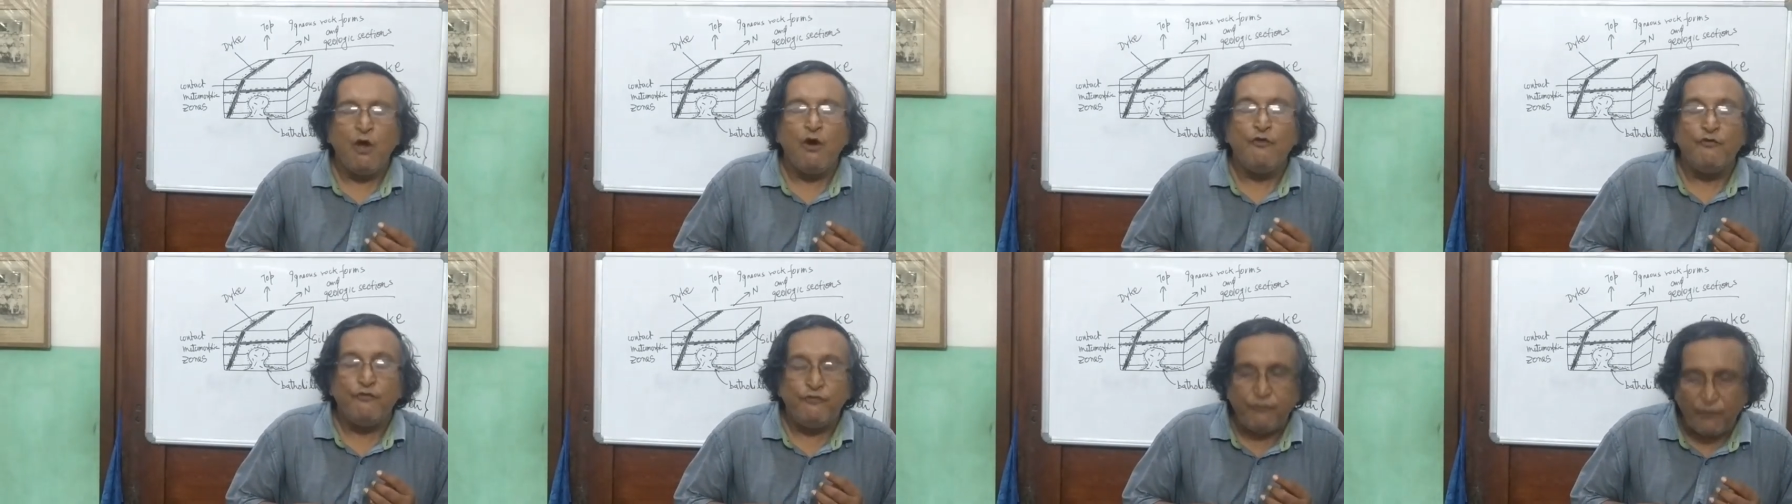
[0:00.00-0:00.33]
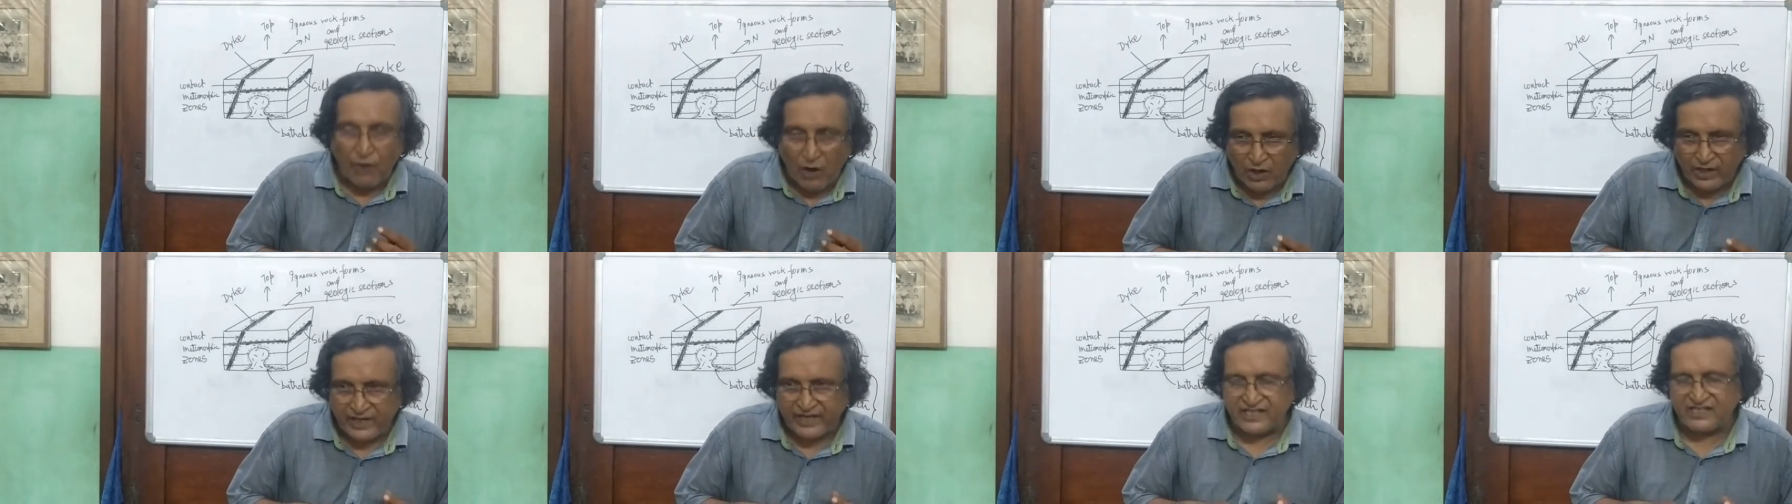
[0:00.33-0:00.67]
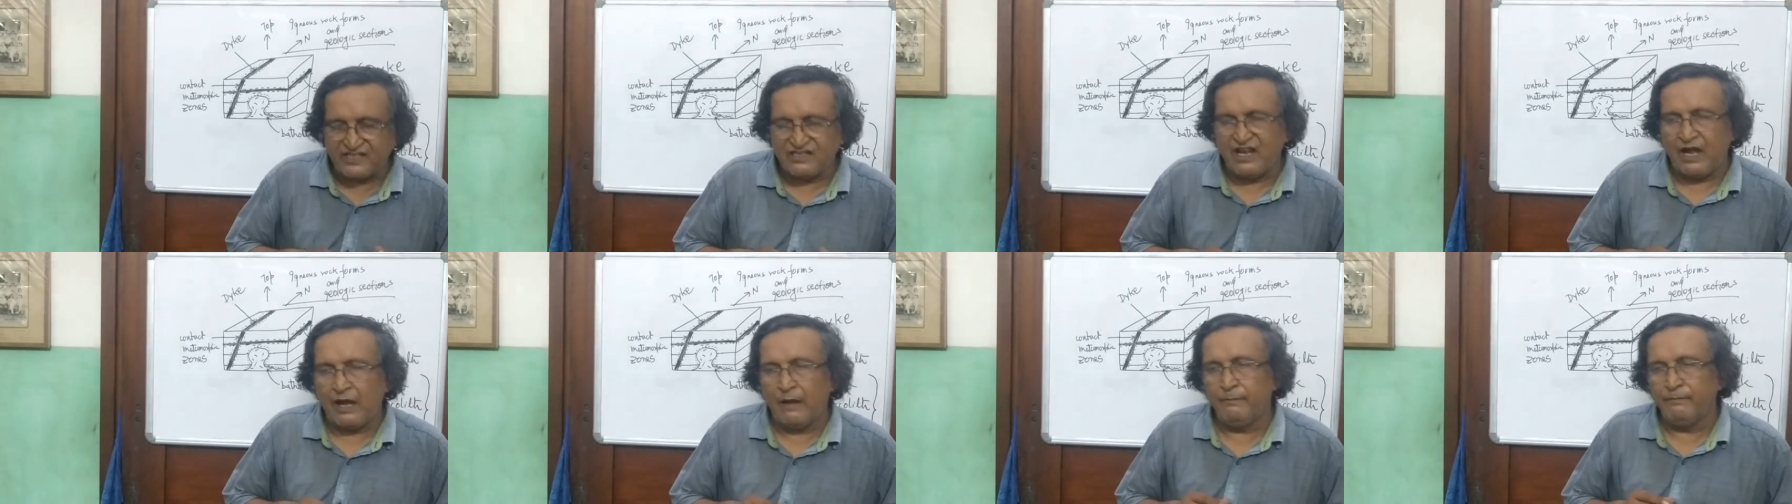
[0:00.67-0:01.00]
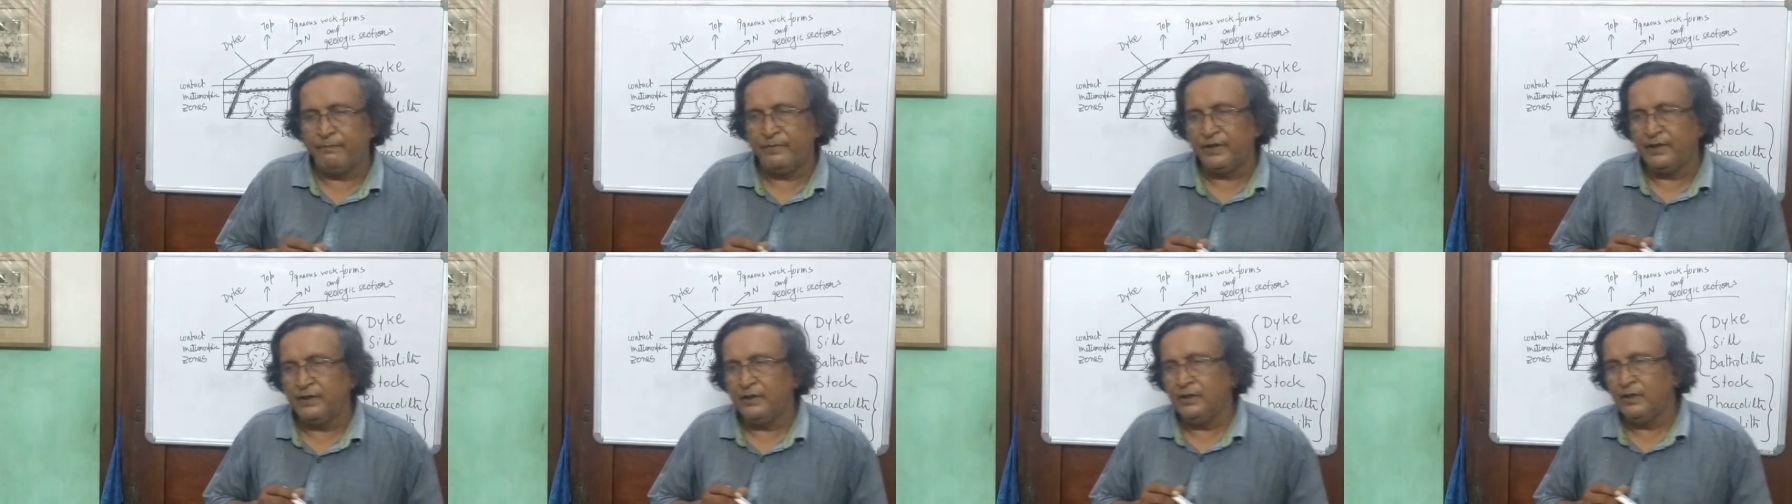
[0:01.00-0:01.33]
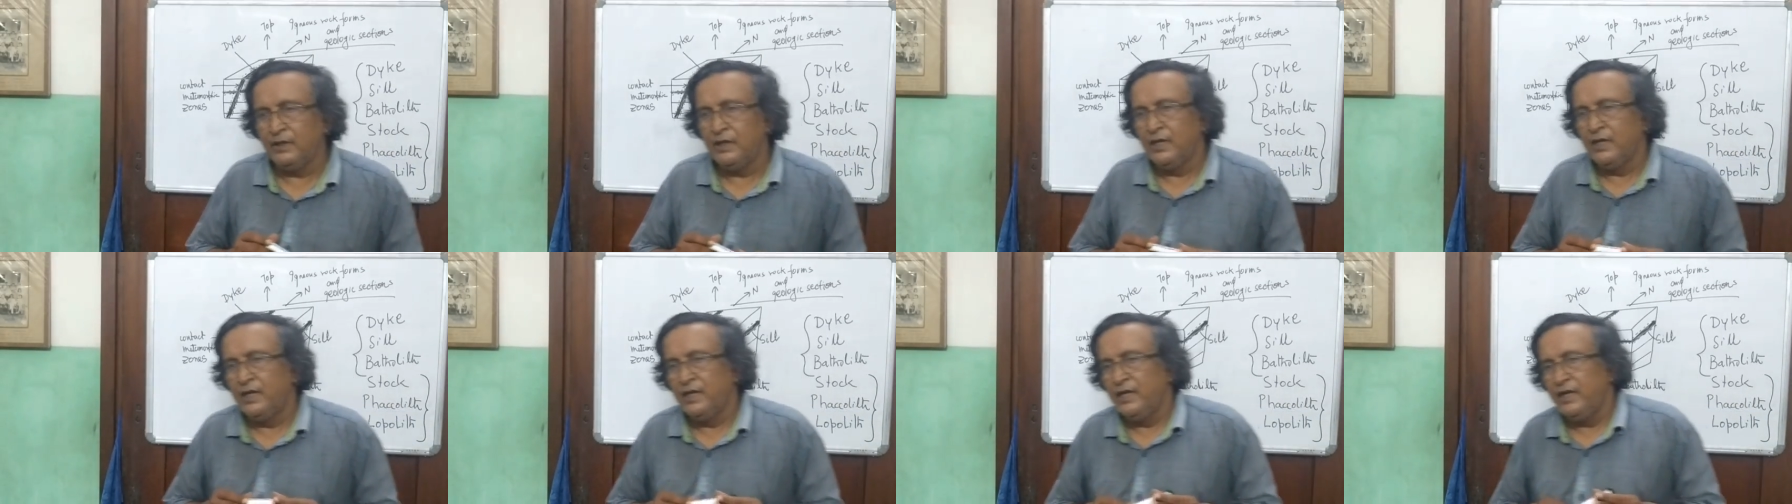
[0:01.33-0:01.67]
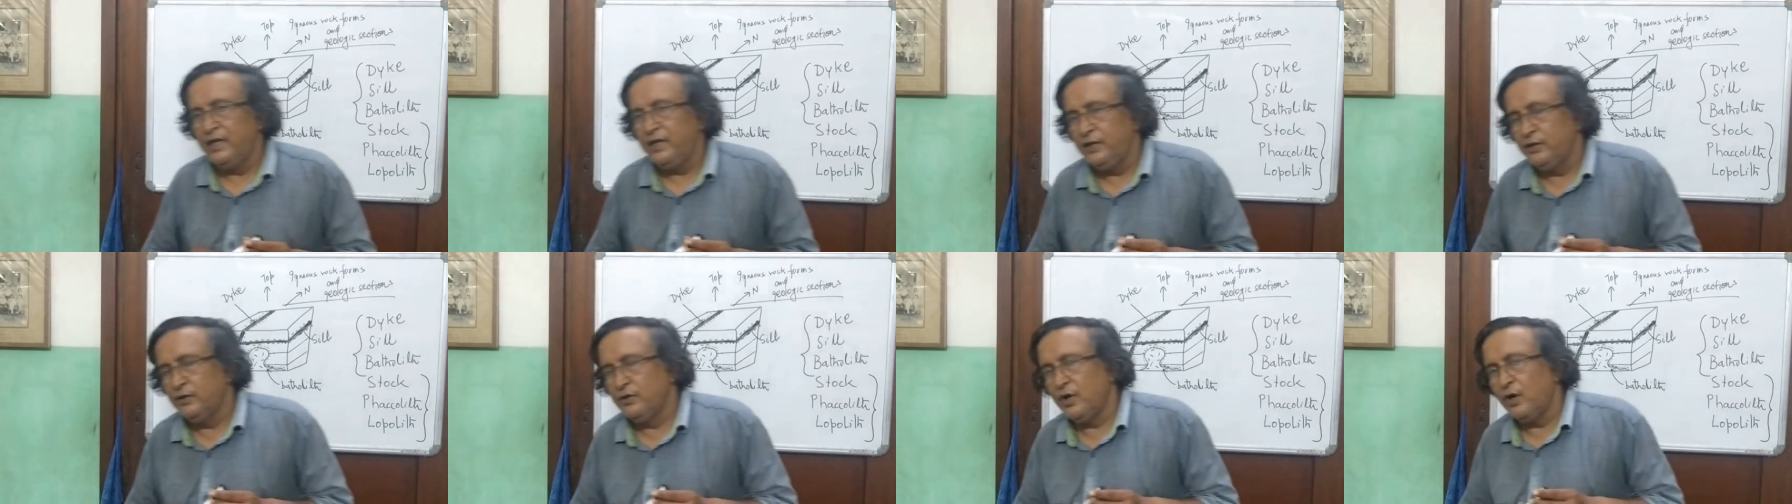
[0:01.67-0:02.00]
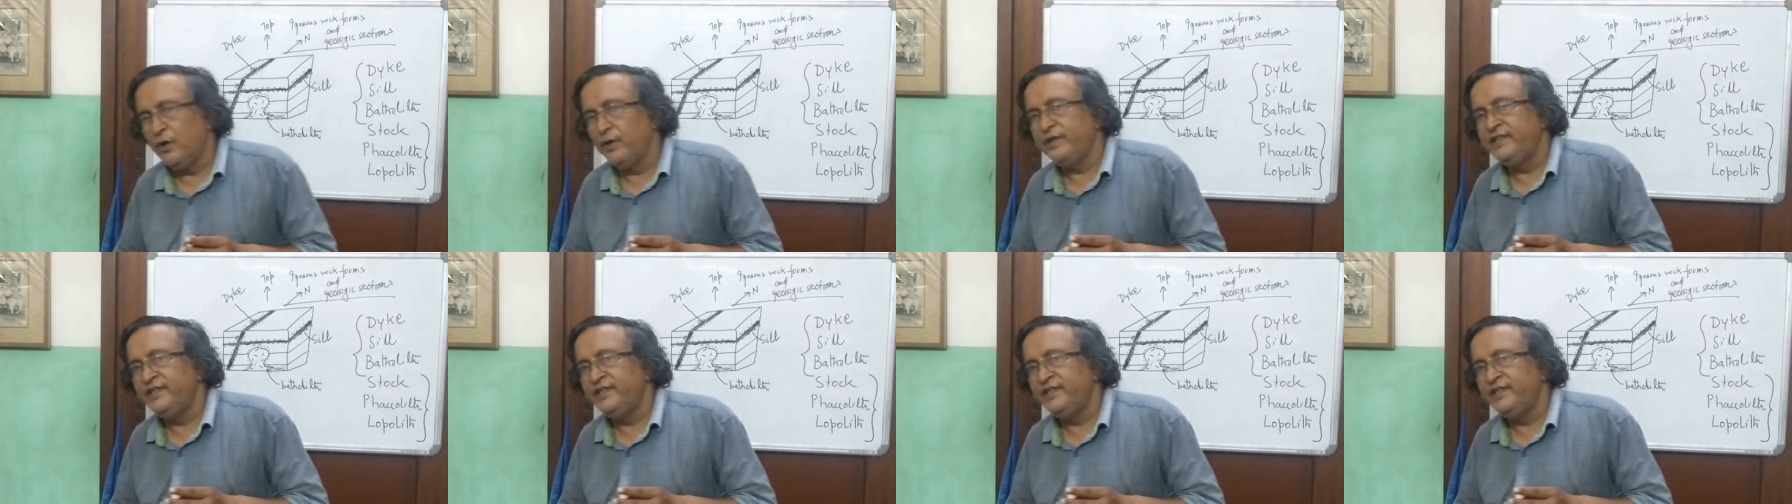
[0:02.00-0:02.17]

For example, you know,